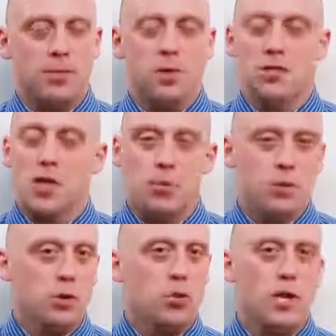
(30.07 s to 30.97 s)
And there's a
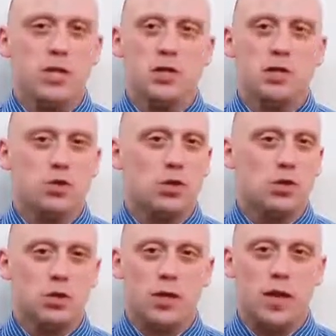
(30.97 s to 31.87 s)
couple equations you
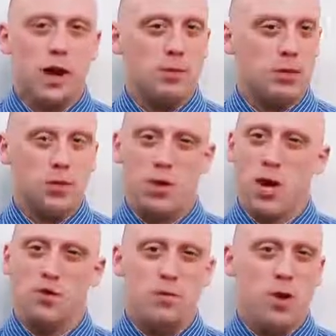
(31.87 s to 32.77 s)
can look at, but you
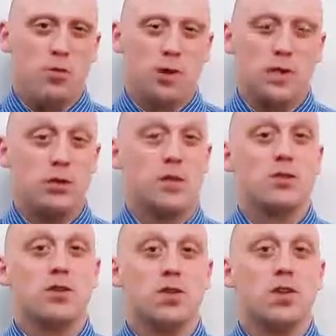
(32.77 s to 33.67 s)
don't have to memorize or
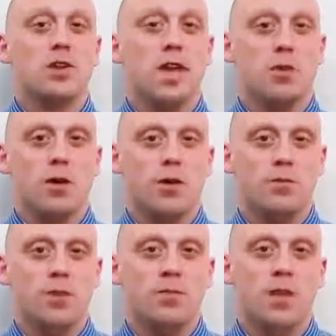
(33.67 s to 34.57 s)
even know the name of,